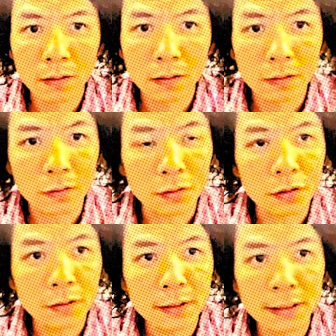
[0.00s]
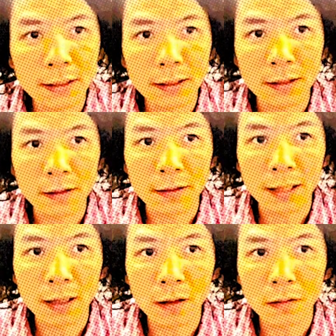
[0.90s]
So you see that
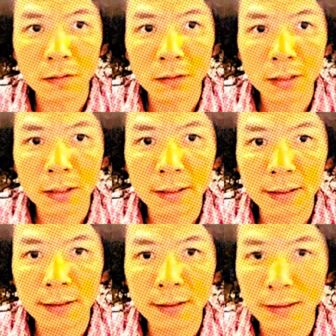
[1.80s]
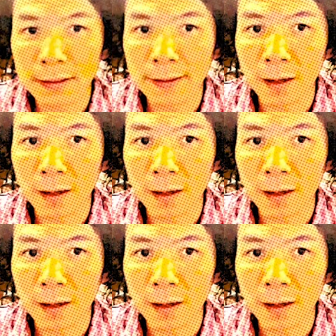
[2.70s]
now this is the